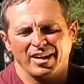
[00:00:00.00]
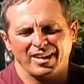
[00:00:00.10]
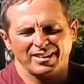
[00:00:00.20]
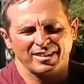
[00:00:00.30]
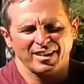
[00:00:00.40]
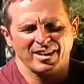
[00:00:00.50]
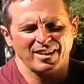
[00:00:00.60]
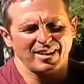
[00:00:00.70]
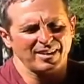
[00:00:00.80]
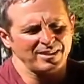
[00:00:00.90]
and
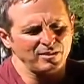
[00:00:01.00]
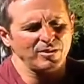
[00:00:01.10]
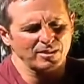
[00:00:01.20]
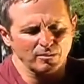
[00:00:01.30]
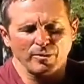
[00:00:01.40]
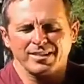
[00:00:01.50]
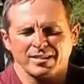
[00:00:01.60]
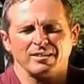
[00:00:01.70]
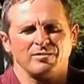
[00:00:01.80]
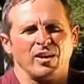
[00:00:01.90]
the
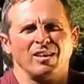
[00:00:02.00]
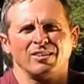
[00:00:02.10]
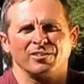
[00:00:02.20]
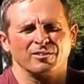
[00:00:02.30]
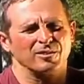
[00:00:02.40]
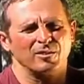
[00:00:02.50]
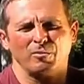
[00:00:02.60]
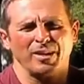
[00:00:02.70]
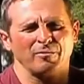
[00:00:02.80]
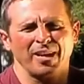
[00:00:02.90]
weight's going to fall. There's
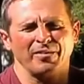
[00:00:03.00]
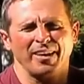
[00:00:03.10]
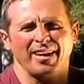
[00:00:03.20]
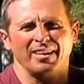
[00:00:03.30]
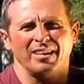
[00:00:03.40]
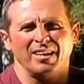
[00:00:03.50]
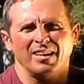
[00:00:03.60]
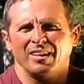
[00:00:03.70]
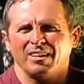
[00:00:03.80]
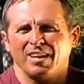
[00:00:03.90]
no way around that.
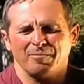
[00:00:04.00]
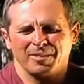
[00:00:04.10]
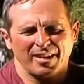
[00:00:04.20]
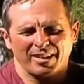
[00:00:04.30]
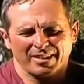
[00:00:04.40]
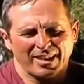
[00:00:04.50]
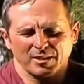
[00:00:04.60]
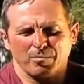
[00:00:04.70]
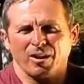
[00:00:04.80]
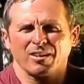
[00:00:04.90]
I mean,
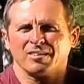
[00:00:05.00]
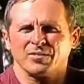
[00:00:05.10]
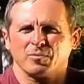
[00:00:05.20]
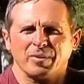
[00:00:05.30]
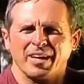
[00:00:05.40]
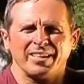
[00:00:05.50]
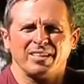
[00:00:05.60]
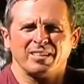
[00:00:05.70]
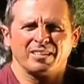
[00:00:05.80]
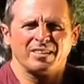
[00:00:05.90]
that's part of your
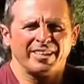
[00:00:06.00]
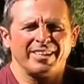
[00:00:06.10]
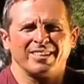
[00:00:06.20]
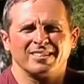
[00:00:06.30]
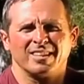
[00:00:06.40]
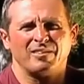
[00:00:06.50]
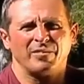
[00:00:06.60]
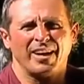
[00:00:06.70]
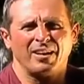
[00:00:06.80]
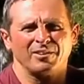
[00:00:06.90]
body cleaning
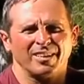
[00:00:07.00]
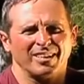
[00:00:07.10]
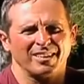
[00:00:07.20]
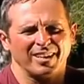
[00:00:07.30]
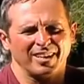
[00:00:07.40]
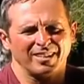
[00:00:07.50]
itself out and